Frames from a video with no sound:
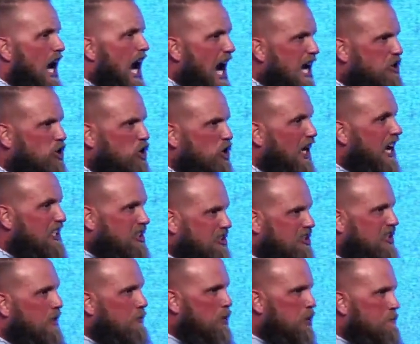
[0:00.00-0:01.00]
I
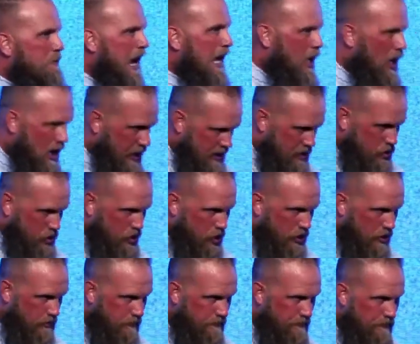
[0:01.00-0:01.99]
trust him with my
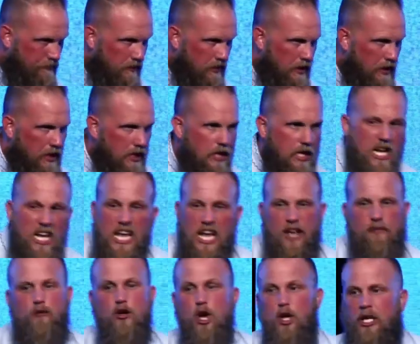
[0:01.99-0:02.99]
lunch.
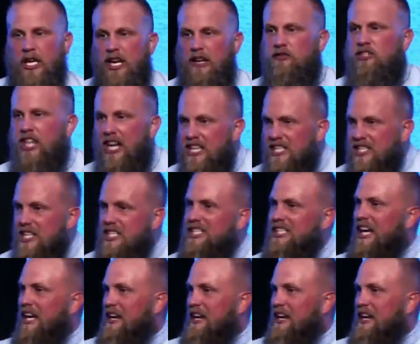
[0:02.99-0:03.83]
If you can, Jesus